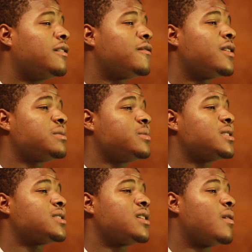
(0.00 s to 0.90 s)
Freshman and
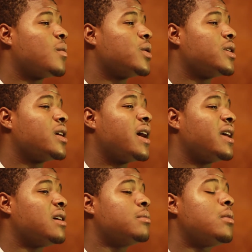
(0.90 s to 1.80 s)
sophomore year, I
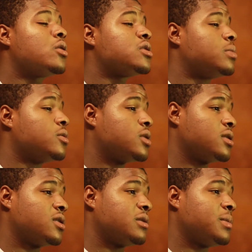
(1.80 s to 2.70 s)
had multiples of
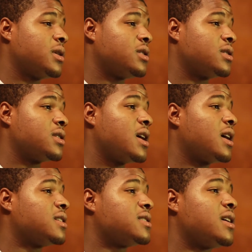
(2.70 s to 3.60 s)
suspensions. I
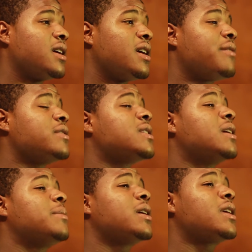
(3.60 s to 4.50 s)
could say every
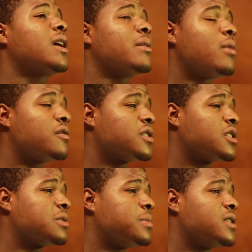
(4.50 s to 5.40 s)
time I came off a
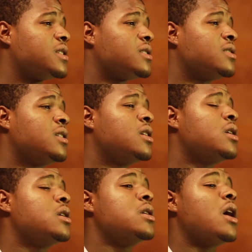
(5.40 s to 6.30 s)
suspension,
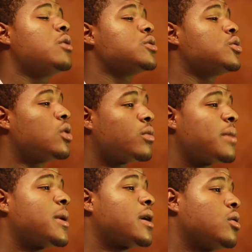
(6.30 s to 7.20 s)
I was going right
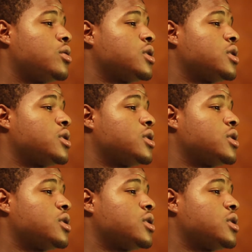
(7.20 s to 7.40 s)
back on the